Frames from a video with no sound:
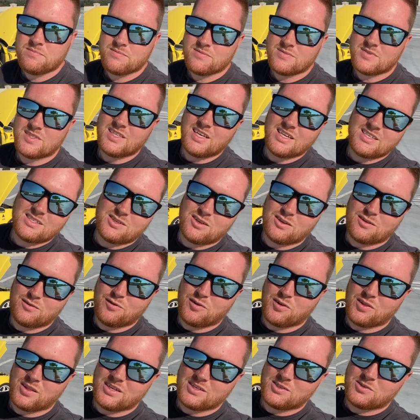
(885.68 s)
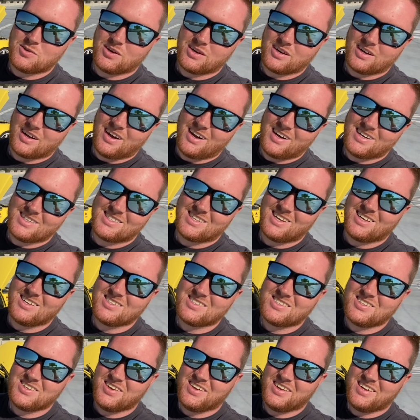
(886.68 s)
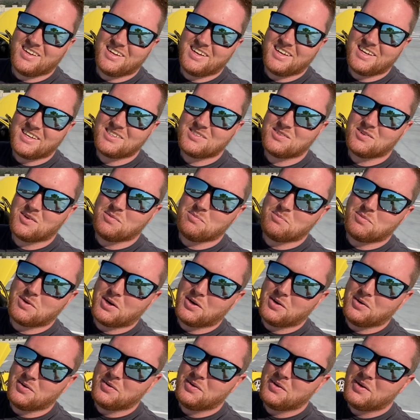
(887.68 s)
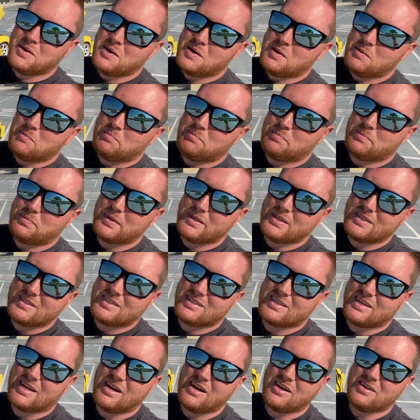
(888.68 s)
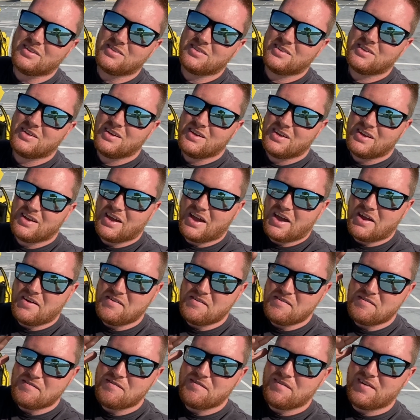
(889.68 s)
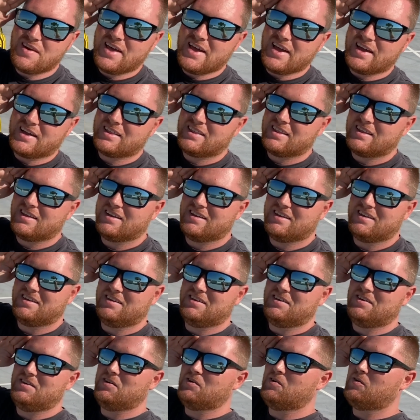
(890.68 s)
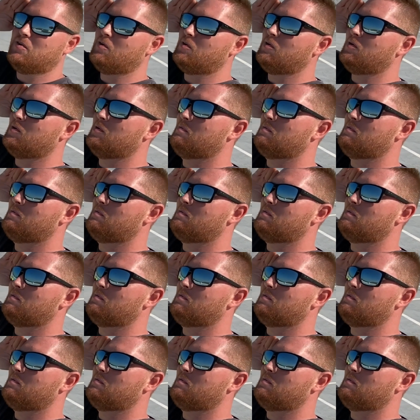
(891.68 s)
That's it for this one, guys. I'll see you in the next one, bro. Peace out and reflect your